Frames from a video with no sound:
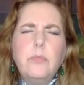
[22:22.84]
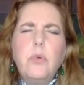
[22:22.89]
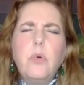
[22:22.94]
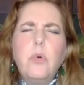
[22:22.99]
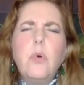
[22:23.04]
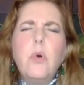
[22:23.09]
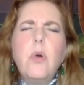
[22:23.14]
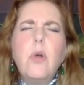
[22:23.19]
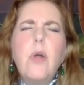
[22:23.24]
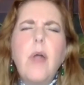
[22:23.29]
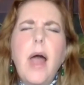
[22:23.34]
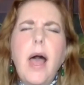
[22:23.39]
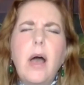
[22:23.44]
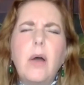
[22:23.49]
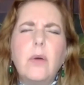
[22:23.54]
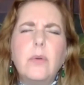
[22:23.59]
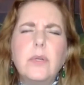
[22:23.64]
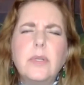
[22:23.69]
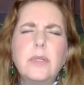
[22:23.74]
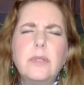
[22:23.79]
pour
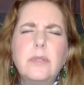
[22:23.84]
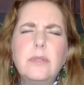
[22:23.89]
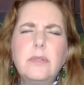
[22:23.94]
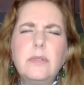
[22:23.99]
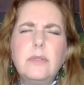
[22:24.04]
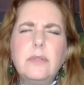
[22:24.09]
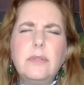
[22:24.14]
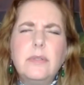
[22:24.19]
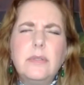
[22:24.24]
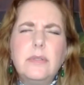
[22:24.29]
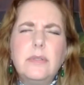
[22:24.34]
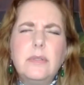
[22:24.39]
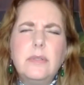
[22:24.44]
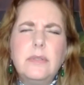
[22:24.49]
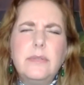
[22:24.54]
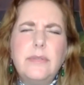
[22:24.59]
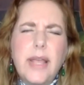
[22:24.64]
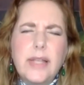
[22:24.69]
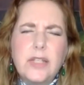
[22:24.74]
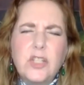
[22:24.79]
out
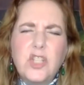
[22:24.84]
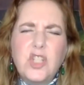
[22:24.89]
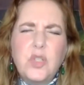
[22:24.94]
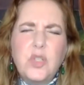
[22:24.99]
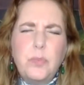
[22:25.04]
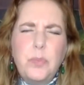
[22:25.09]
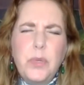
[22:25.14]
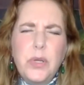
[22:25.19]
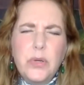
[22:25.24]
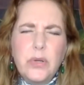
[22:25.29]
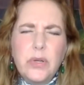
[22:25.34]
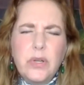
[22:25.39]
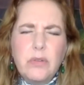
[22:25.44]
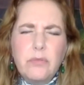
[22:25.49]
that spirit